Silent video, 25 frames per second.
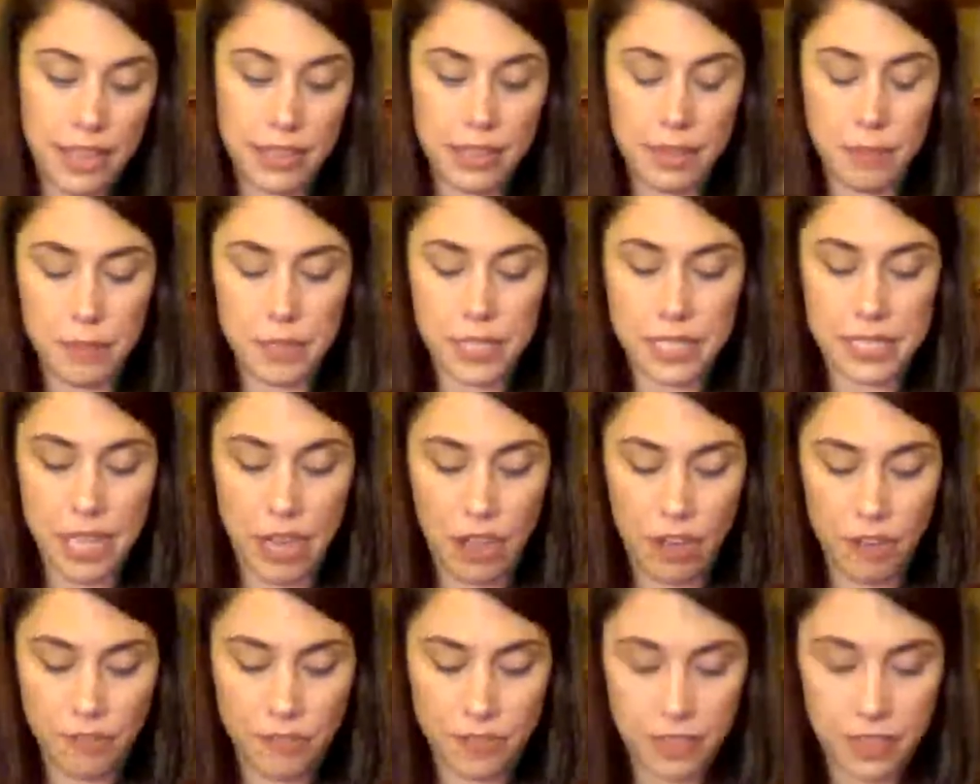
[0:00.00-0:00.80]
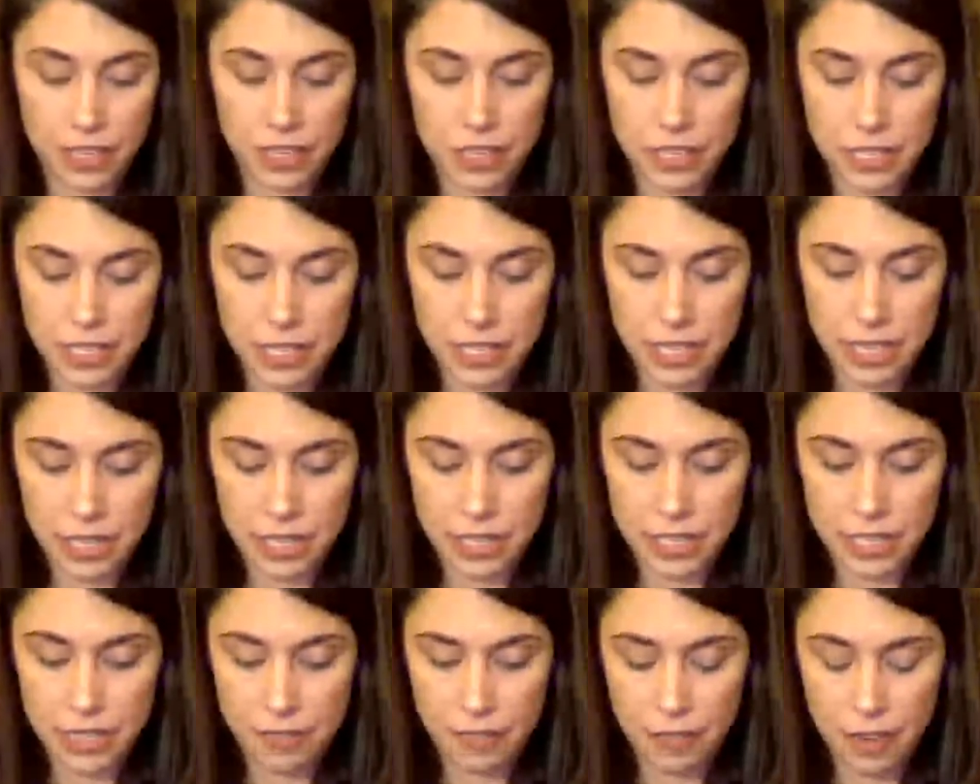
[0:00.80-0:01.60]
themselves, there's
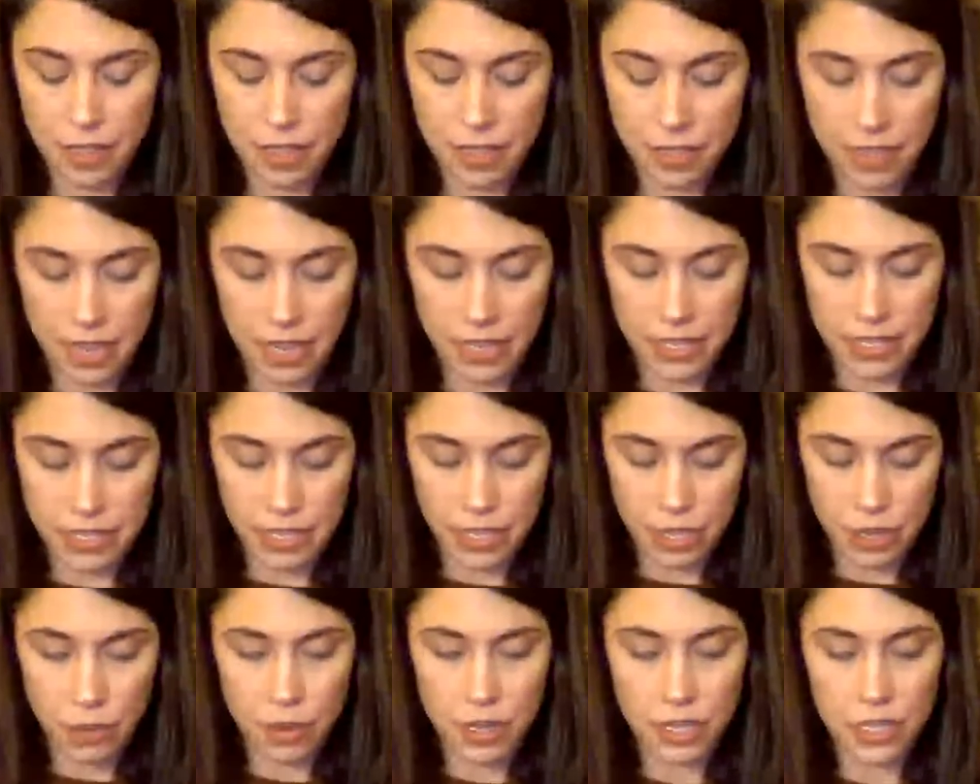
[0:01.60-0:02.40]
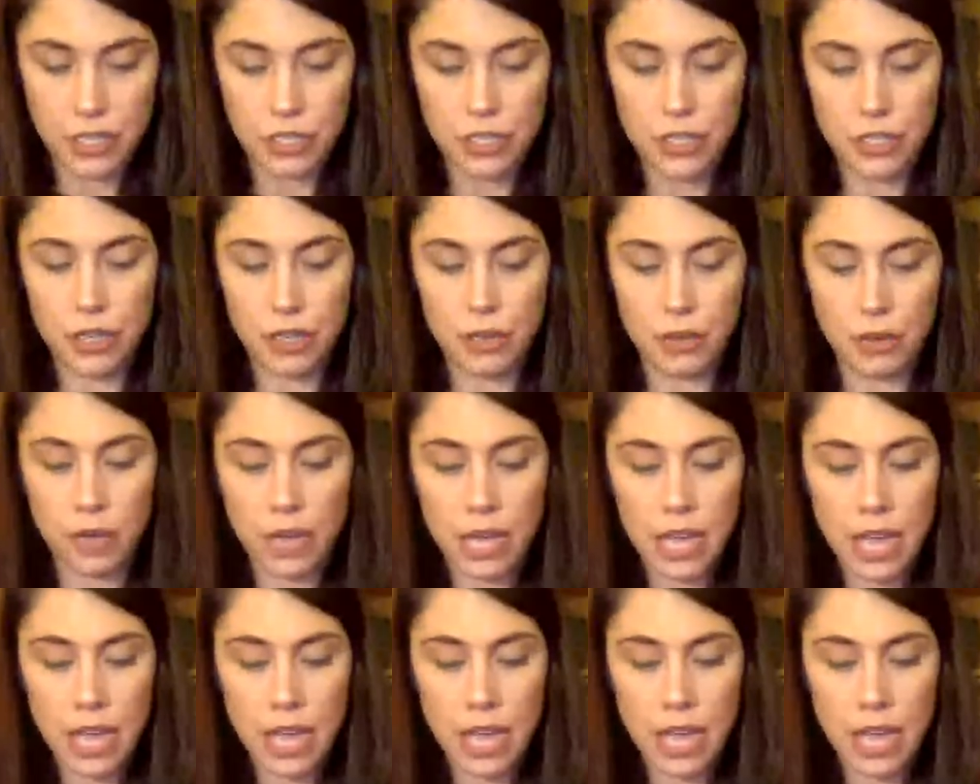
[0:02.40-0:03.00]
different things that you can do.